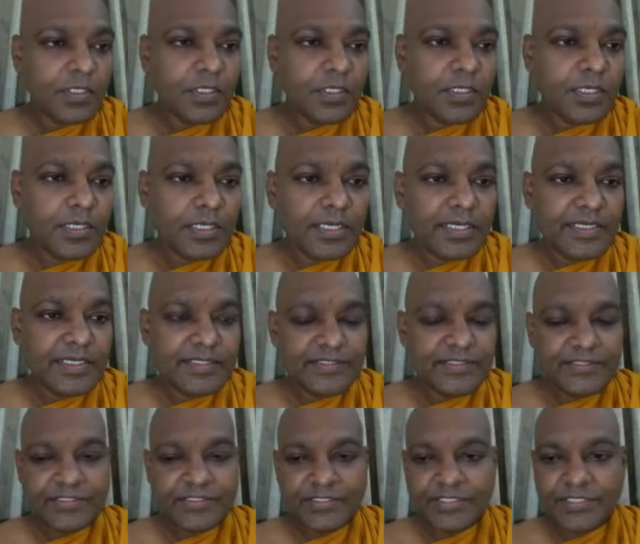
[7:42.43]

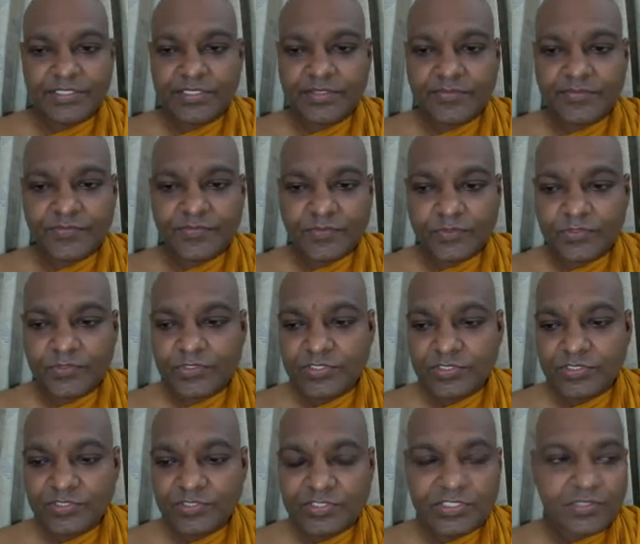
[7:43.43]
and for
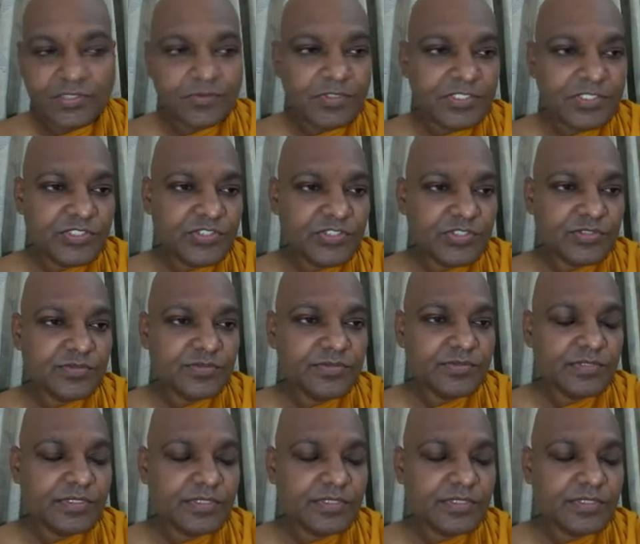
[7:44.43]
this equation,